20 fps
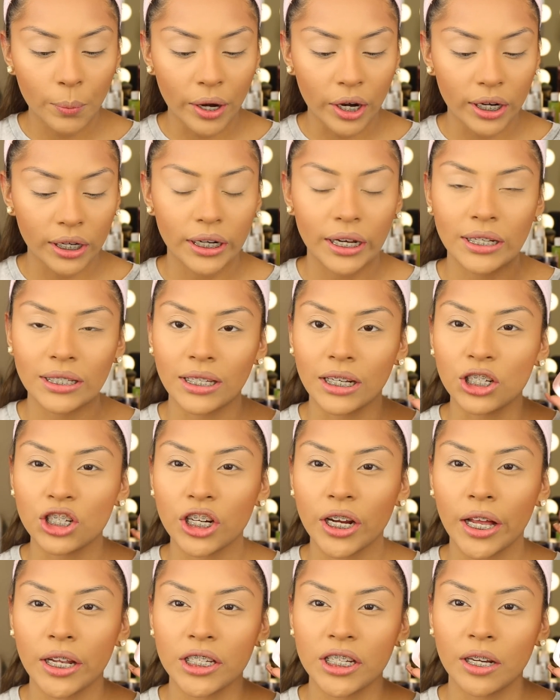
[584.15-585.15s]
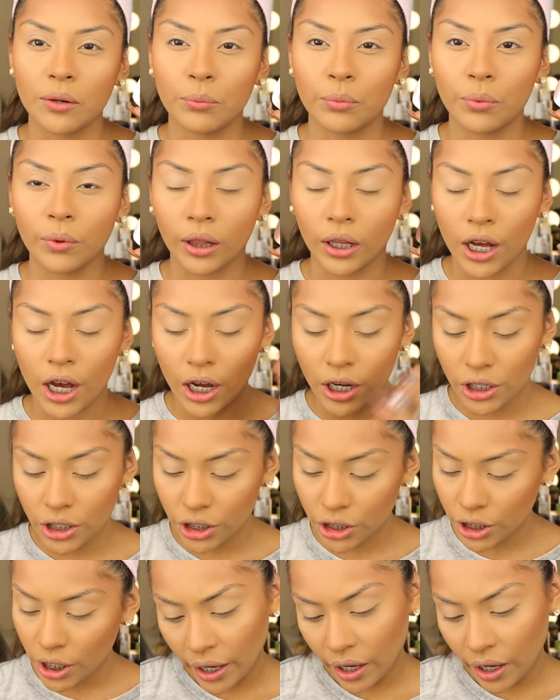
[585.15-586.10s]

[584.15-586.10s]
Paradise Enchanted blush,